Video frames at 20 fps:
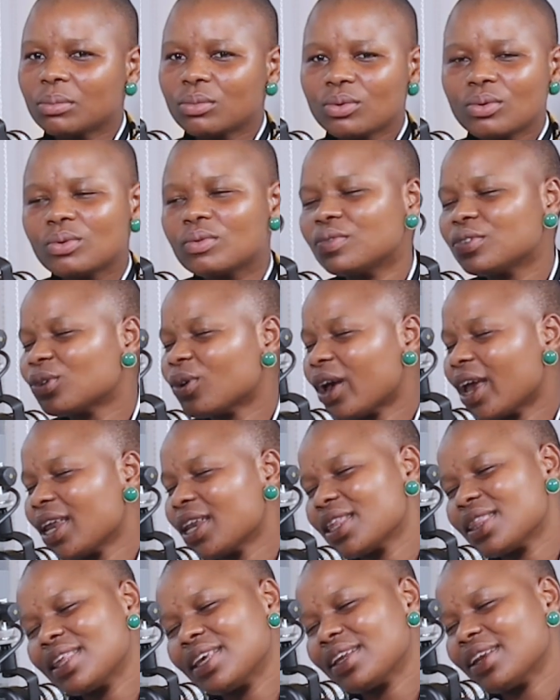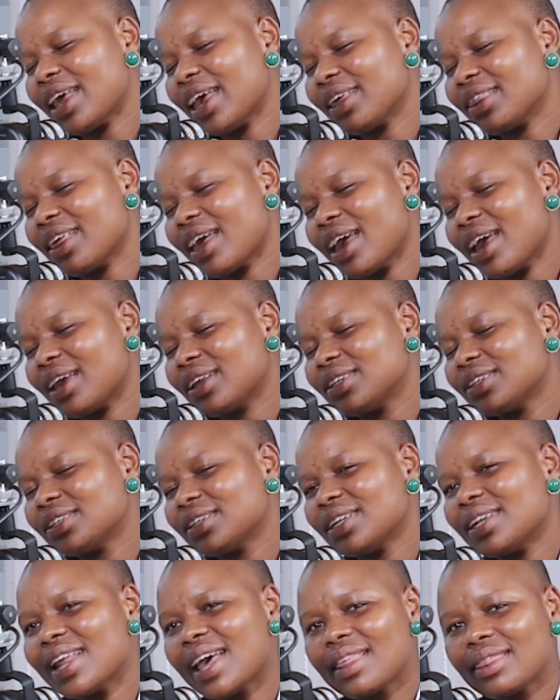moves or anything like
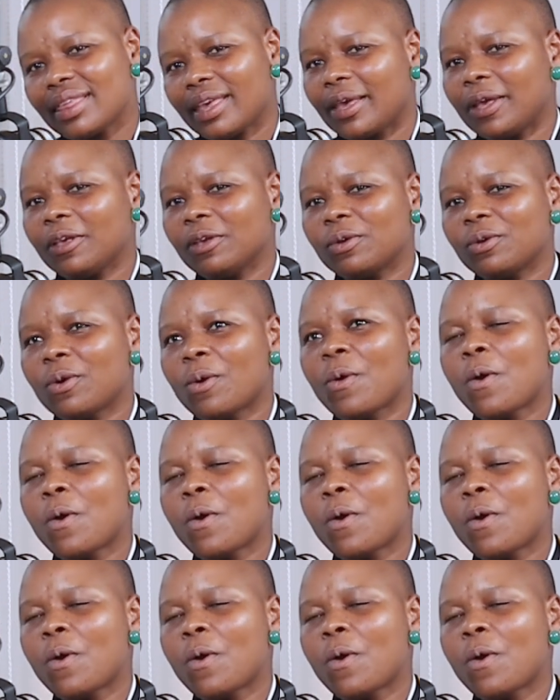that. Nothing,